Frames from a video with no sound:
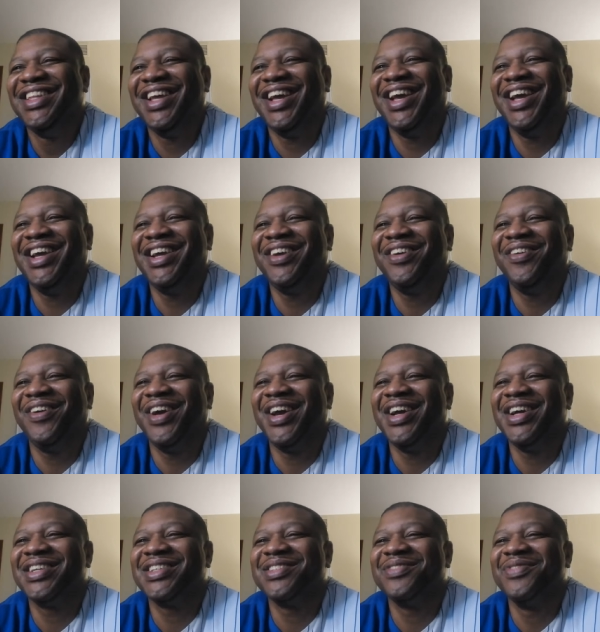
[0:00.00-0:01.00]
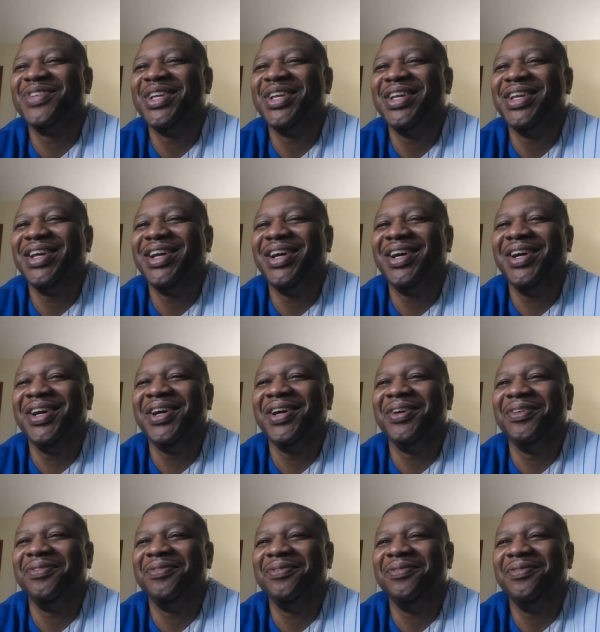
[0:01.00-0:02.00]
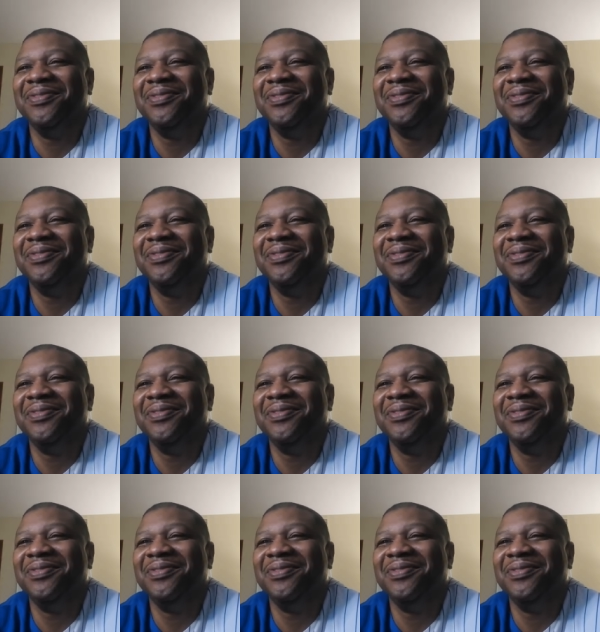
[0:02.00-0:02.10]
that cracks me up.